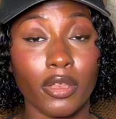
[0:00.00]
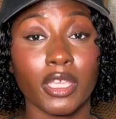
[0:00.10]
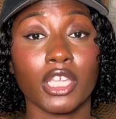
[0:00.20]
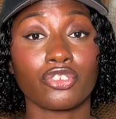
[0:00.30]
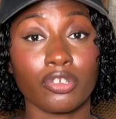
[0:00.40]

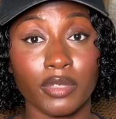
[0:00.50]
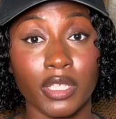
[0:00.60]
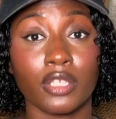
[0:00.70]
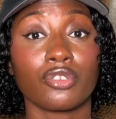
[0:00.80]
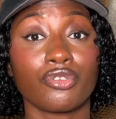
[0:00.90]

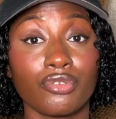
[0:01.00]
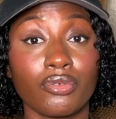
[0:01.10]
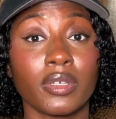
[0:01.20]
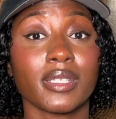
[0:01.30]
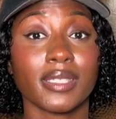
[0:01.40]
contributed
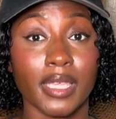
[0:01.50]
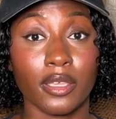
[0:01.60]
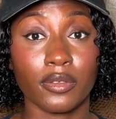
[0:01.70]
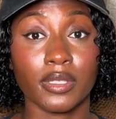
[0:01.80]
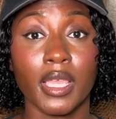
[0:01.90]
to
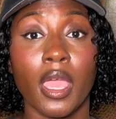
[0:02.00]
sales.